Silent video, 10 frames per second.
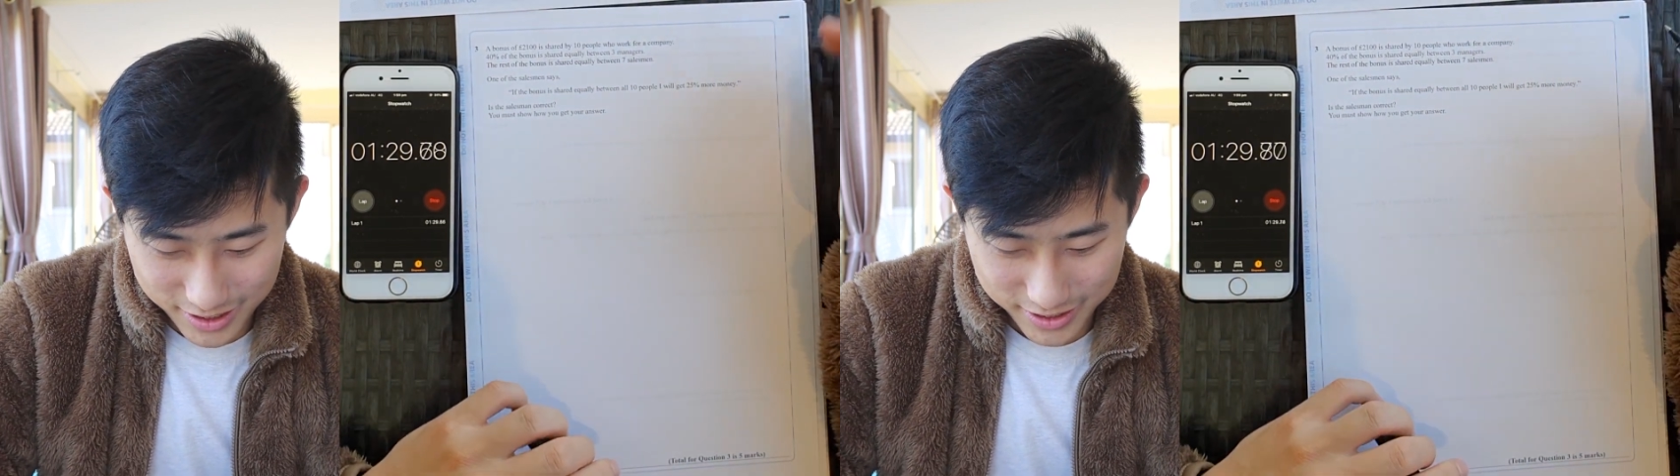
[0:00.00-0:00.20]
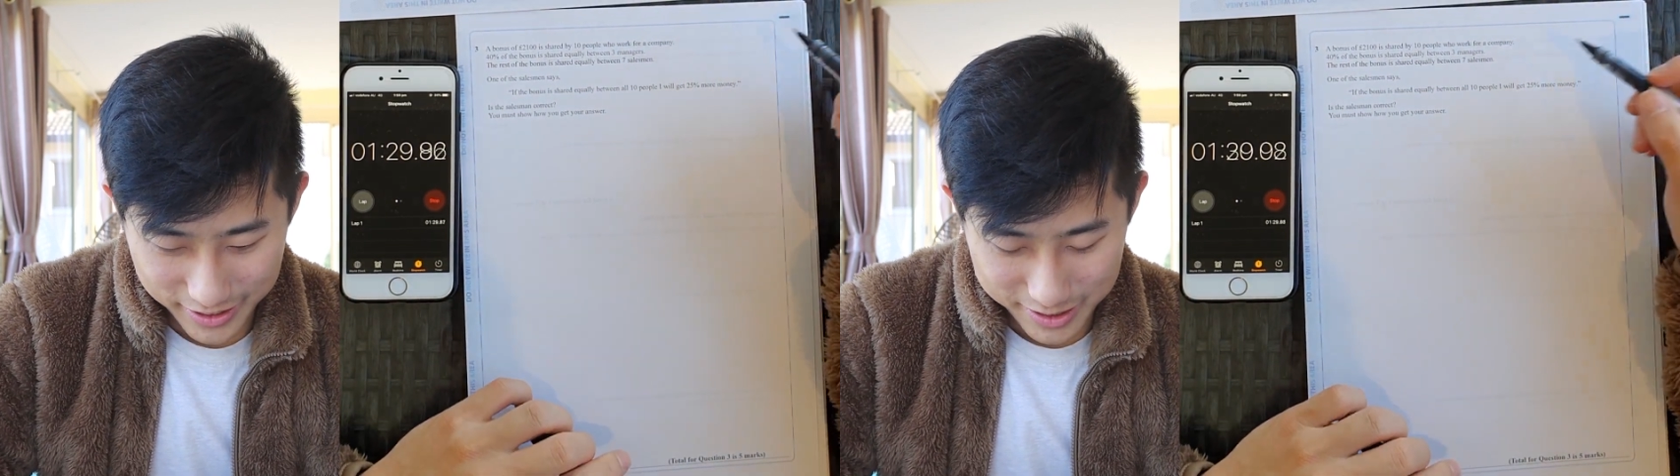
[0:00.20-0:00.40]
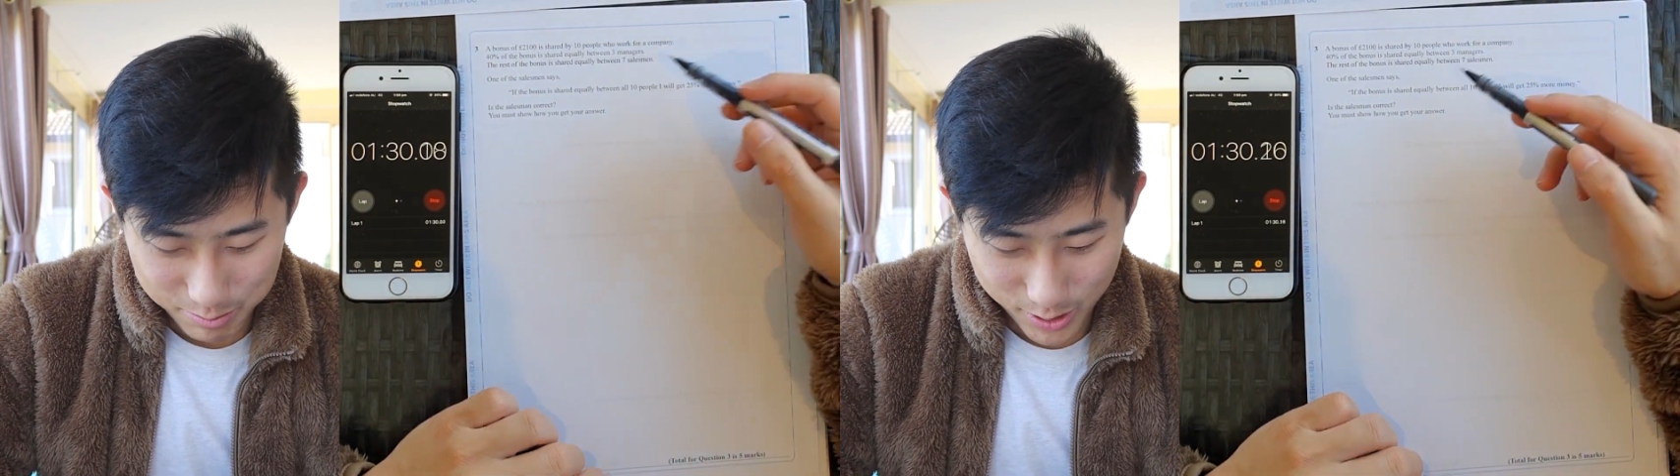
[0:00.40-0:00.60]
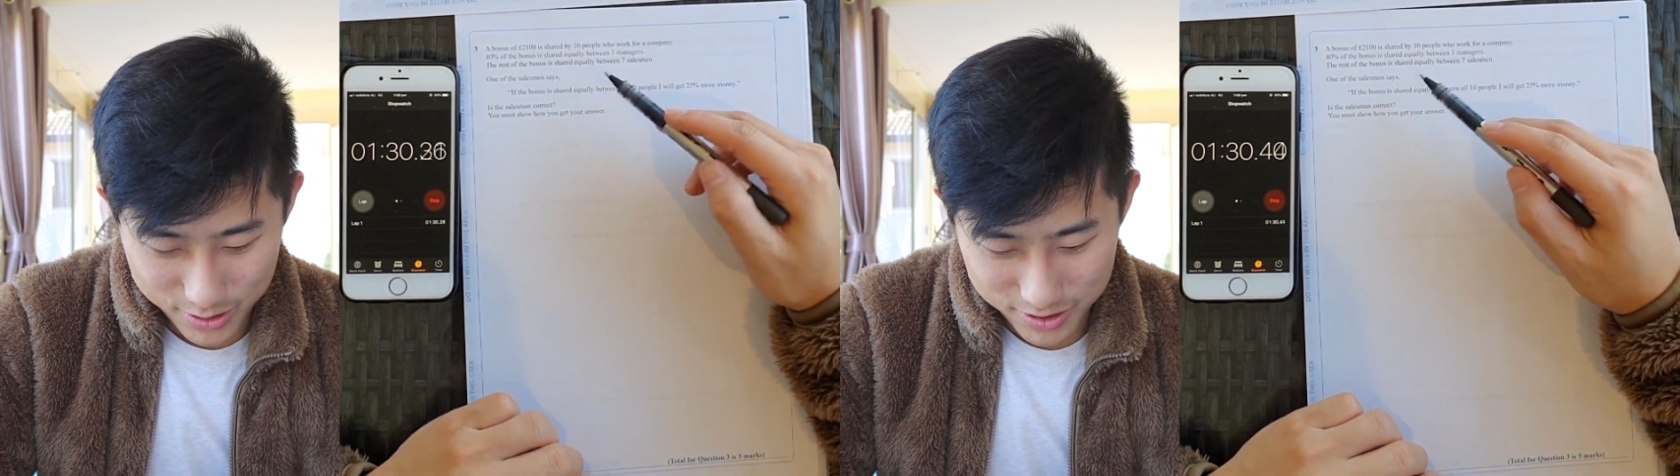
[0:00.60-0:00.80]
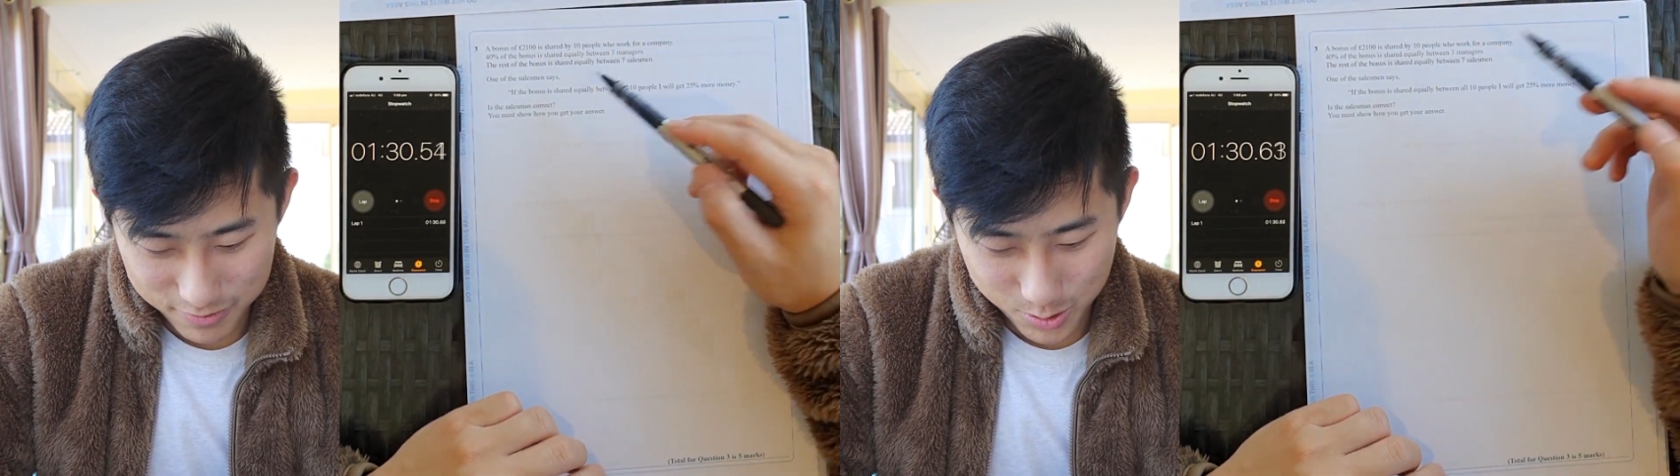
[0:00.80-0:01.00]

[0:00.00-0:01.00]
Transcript: Okay, a bonus of